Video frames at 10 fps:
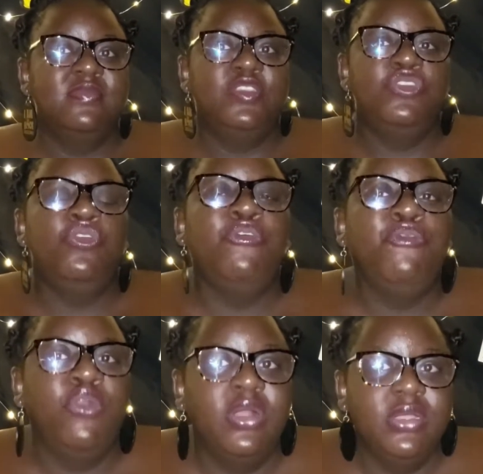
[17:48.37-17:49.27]
There's no
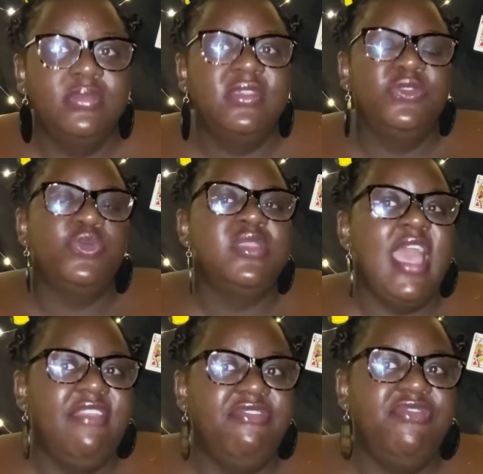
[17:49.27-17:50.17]
fork, there's no
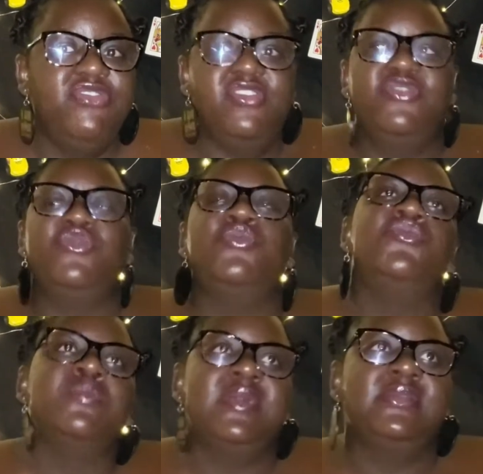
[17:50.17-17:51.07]
knife, so there's no
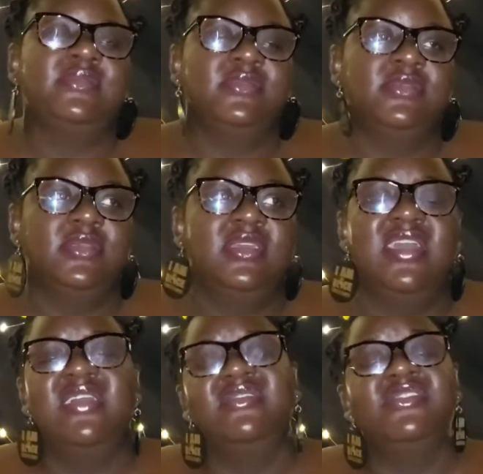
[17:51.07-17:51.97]
woman
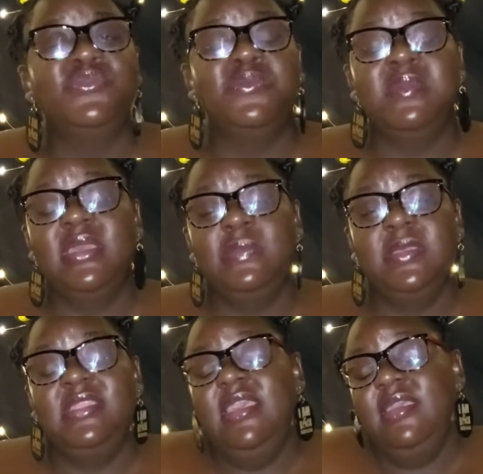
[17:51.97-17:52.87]
and there's no man.
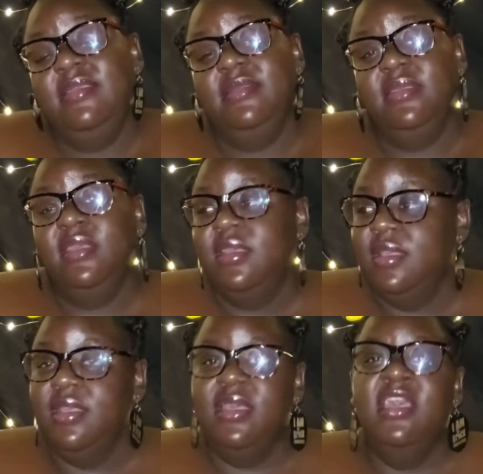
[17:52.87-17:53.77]
But
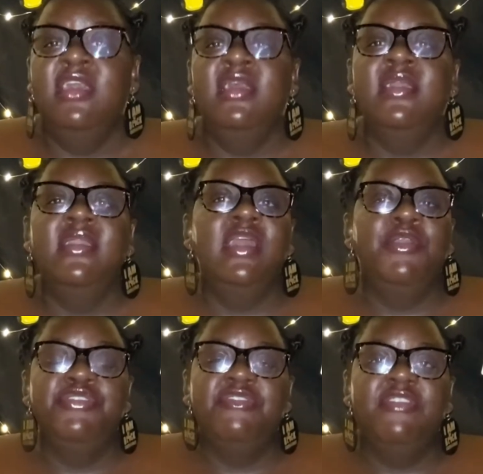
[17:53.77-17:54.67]
yeah,
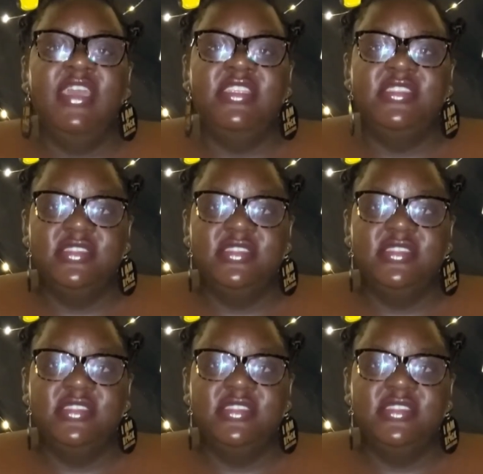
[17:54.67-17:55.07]
when you fight,